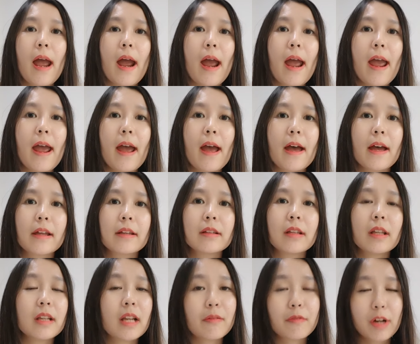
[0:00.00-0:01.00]
and
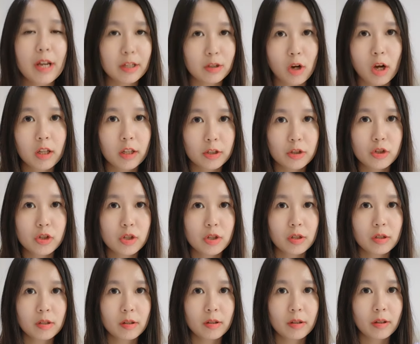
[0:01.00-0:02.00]
they never acknowledged
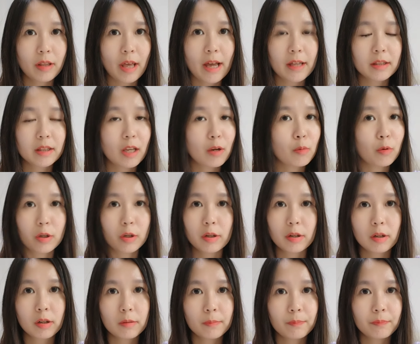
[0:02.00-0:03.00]
that they were
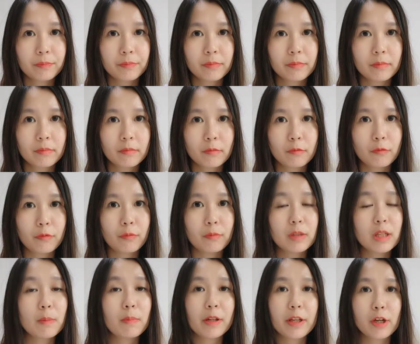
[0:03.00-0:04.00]

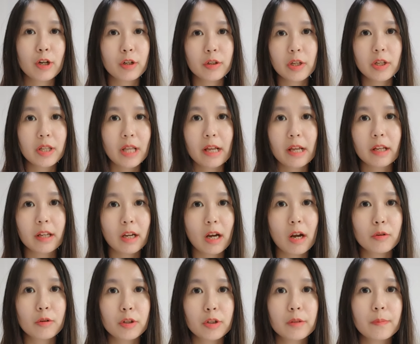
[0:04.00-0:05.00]
deeply hurt in that
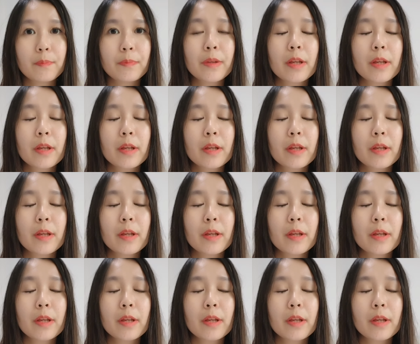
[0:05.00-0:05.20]
encounter.